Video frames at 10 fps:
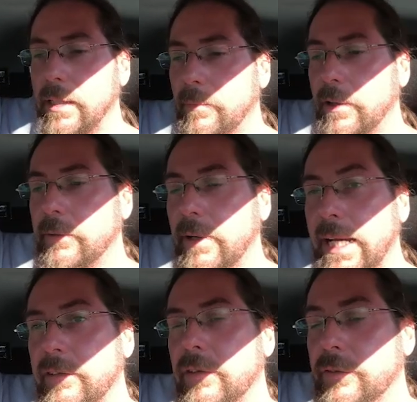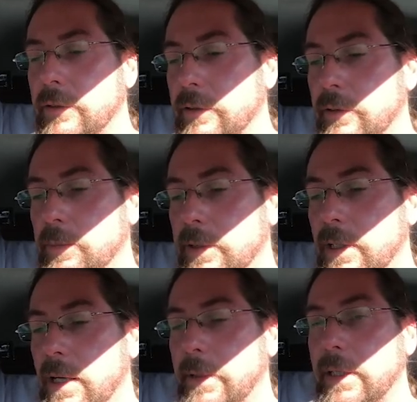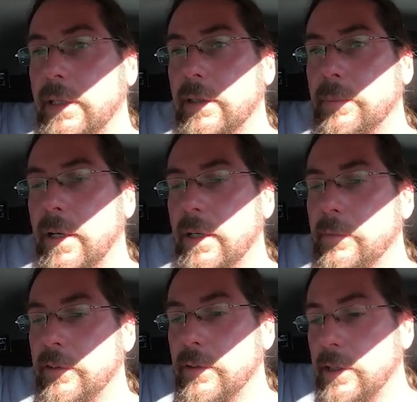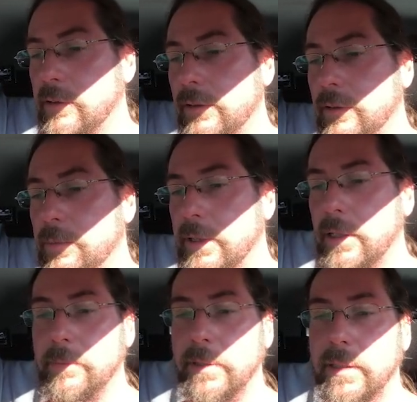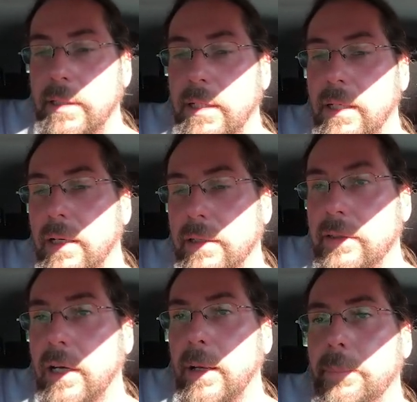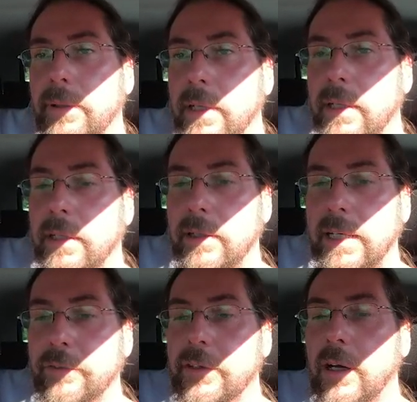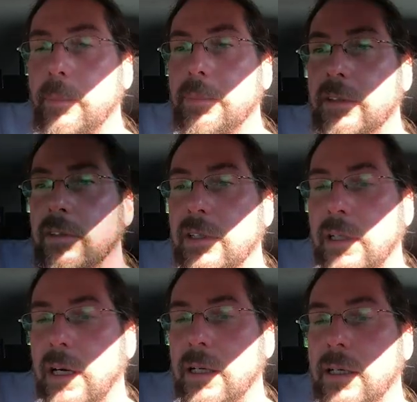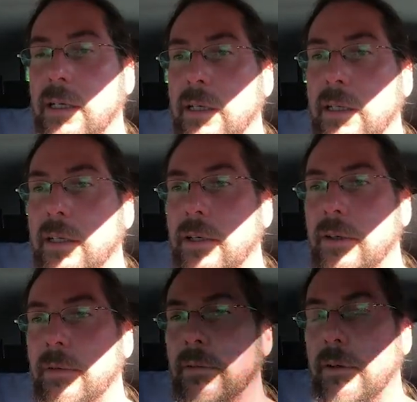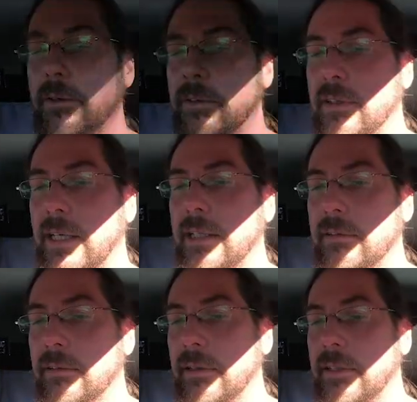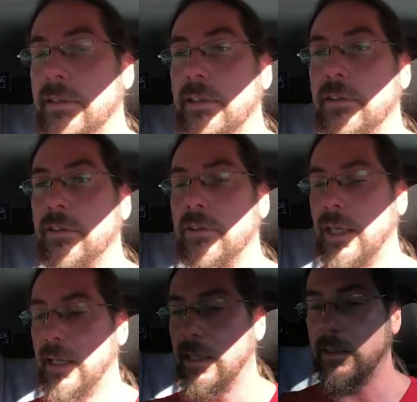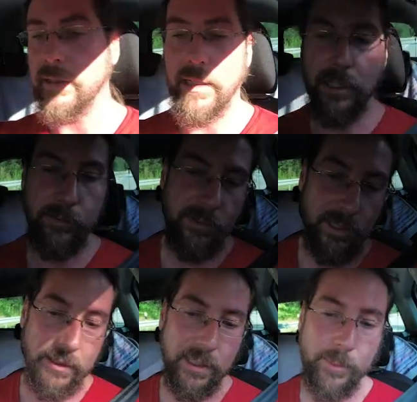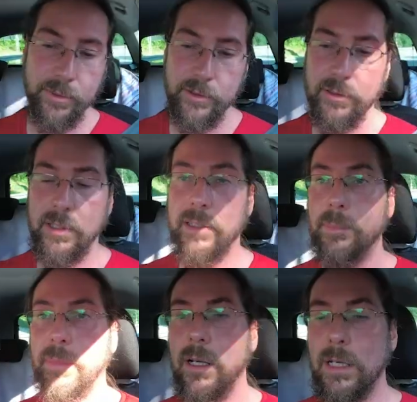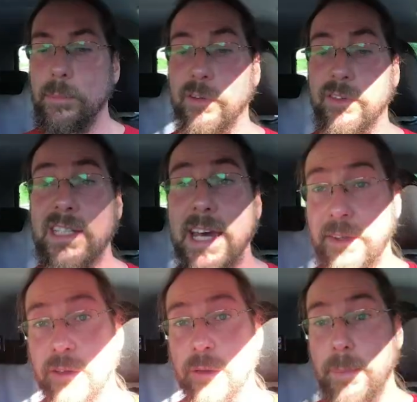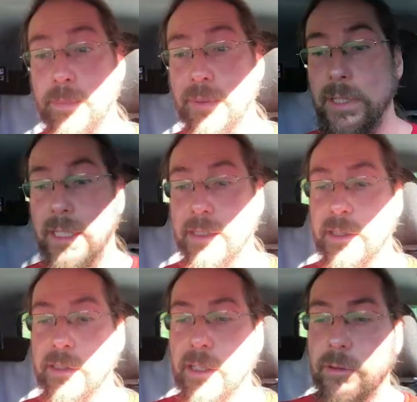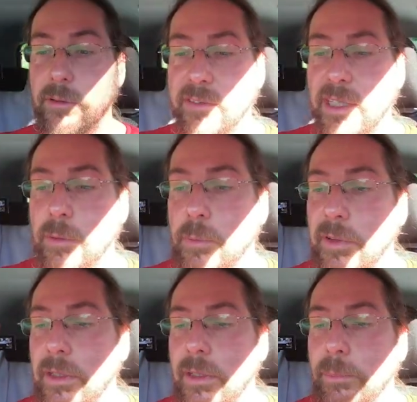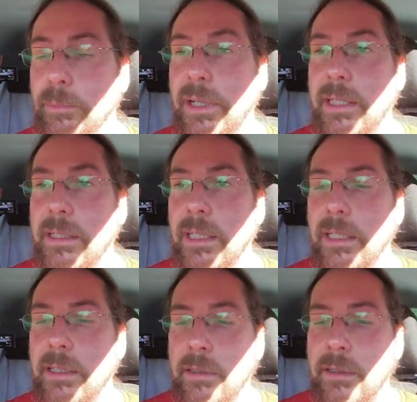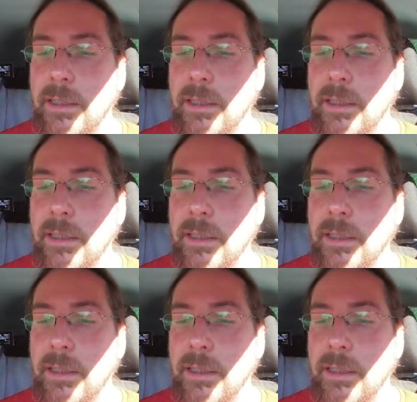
On the right is of course your speedometer, on the bottom is a digital speedometer, on the top you have compass, clock, road sign recognition and outside temperature. On the bottom you have another trip that you can reset with a button here.